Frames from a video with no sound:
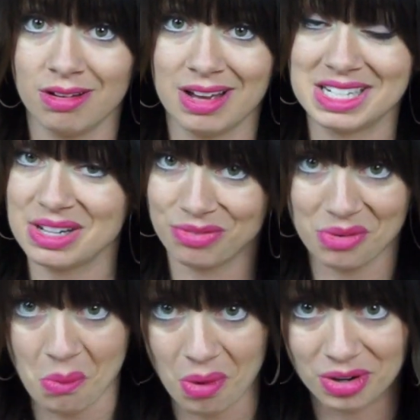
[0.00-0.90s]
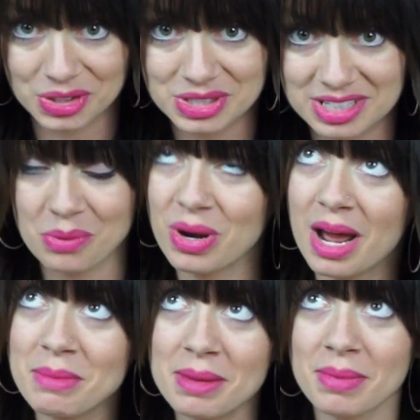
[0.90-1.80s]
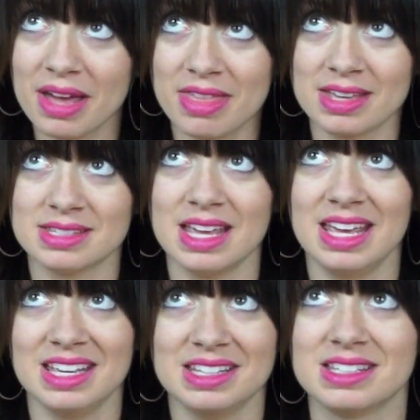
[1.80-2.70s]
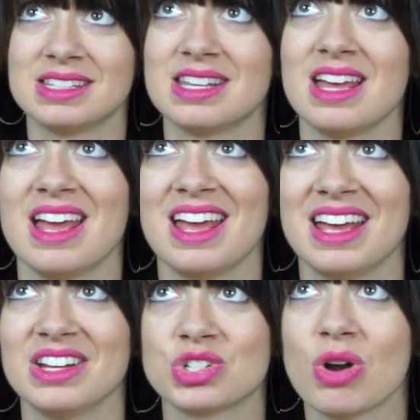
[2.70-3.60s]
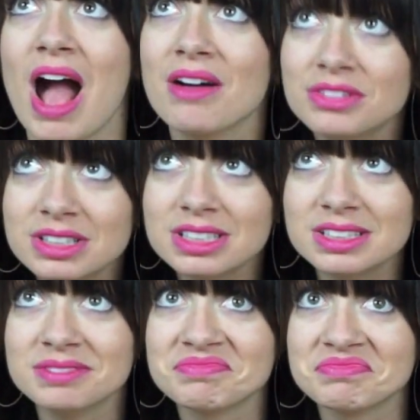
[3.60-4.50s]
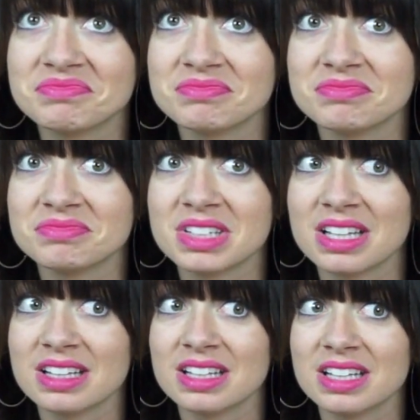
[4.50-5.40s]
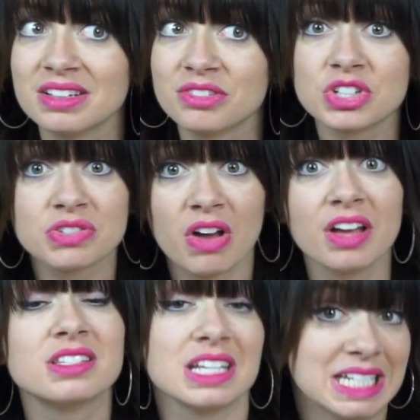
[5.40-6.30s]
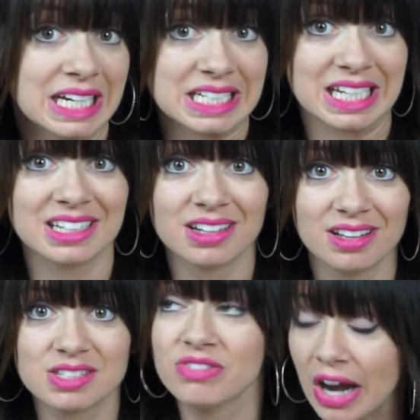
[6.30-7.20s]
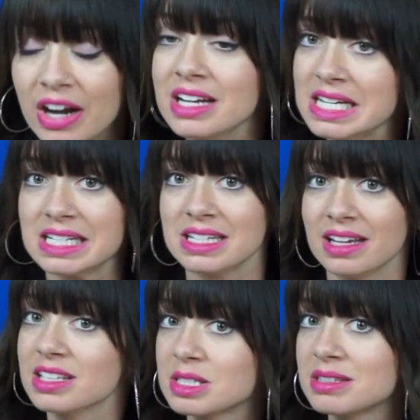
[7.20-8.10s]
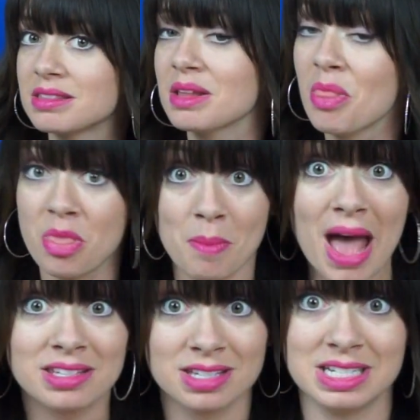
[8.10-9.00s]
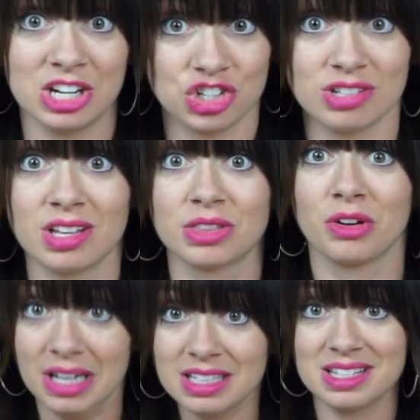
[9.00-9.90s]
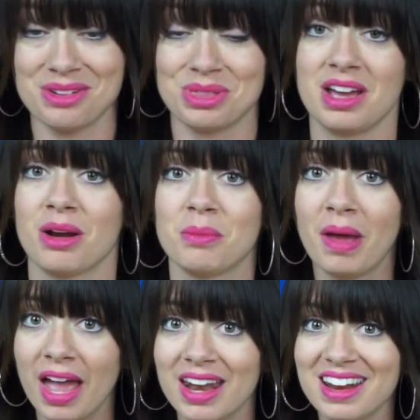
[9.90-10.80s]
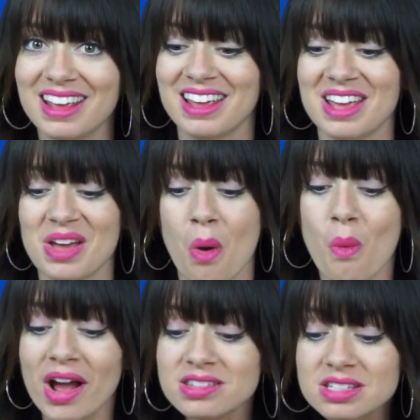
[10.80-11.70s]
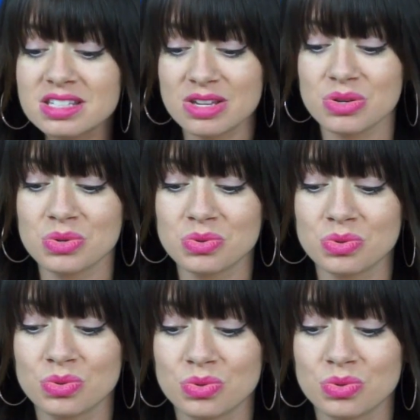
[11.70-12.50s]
a different world. What I mean by this is travel, first of all, it's addicting. It's very addicting. It's the best addiction that there is out there, but once you